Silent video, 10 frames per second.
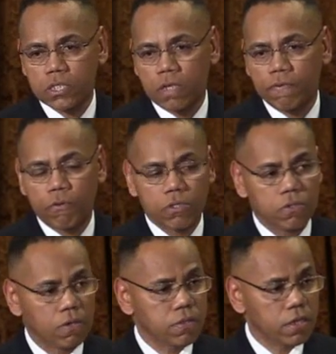to each and every one of
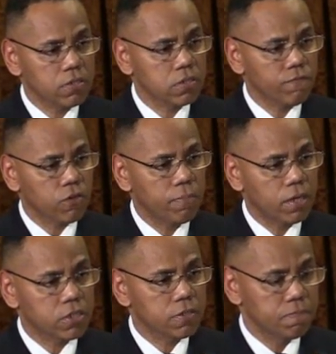you all. Thank you so very
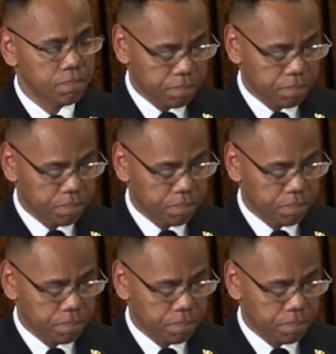much.